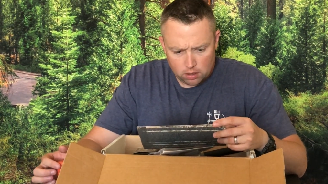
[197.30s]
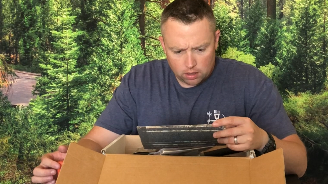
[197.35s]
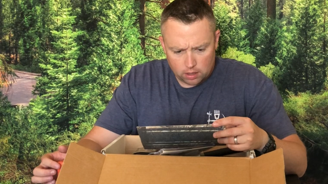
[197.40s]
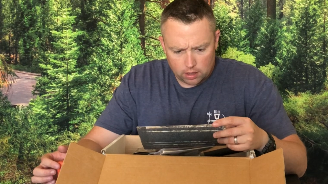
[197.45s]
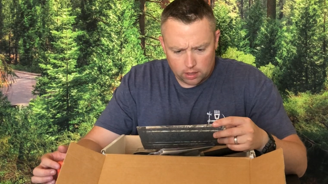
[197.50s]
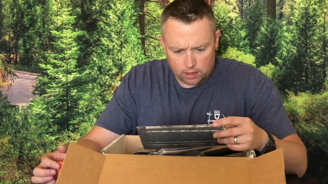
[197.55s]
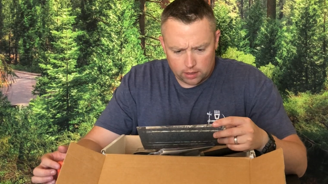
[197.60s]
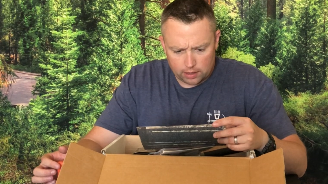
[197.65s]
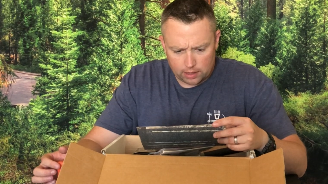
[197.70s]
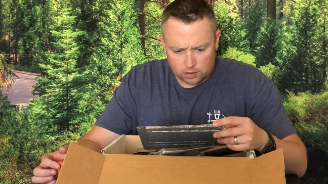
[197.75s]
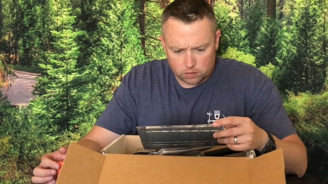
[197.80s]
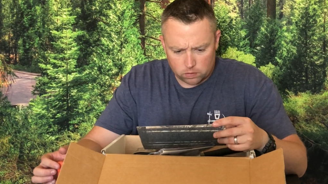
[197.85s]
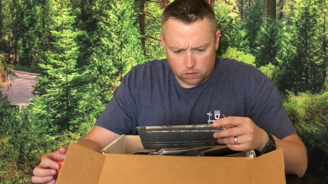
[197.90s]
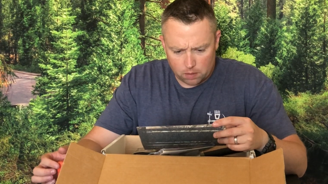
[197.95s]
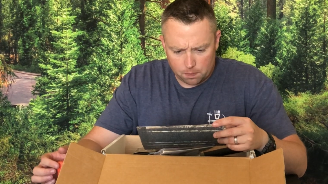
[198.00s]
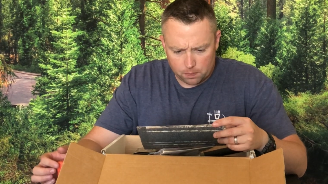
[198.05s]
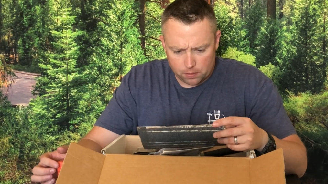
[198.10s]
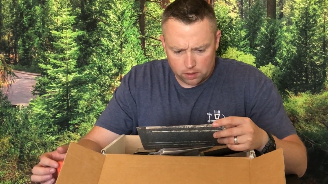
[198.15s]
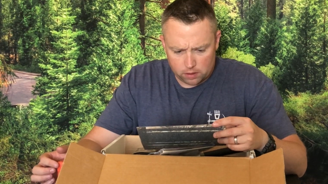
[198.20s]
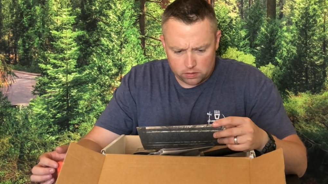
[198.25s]
Uh, next one
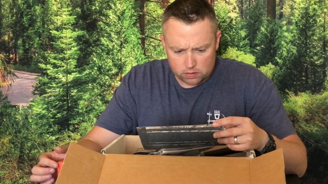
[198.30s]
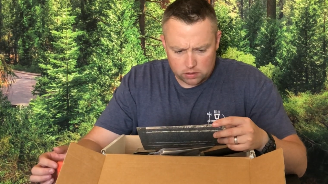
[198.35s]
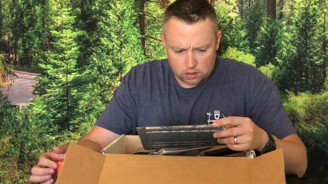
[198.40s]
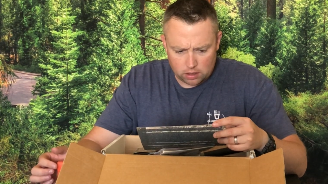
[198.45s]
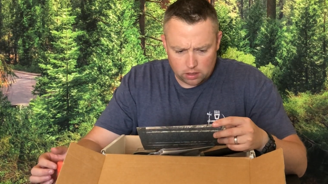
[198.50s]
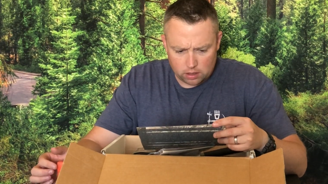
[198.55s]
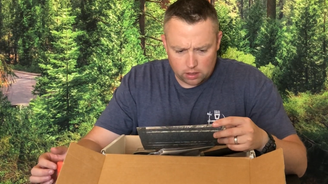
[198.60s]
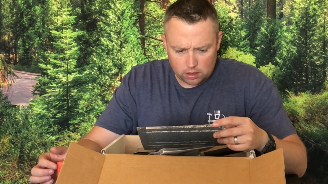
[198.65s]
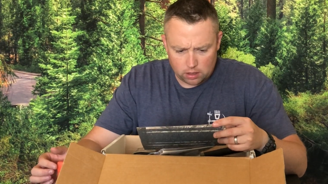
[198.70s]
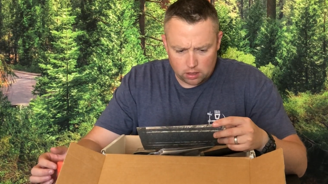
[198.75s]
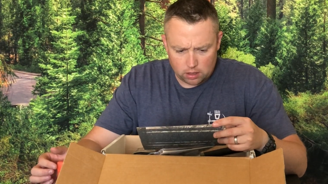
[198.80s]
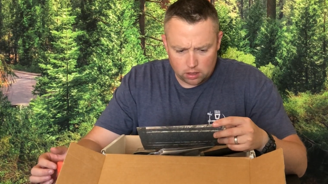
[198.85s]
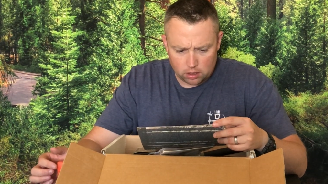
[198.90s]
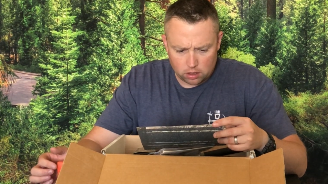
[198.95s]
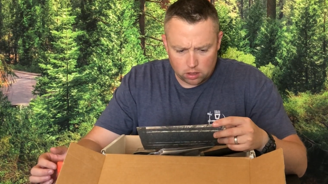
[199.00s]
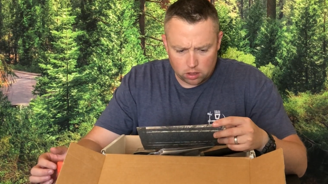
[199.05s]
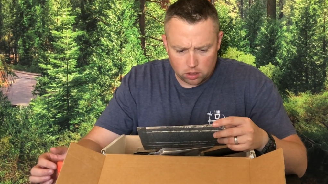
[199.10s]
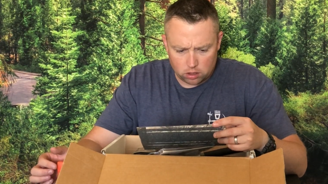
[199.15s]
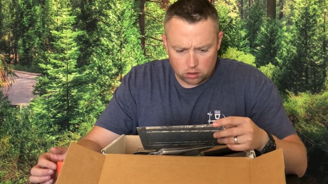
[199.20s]
up is the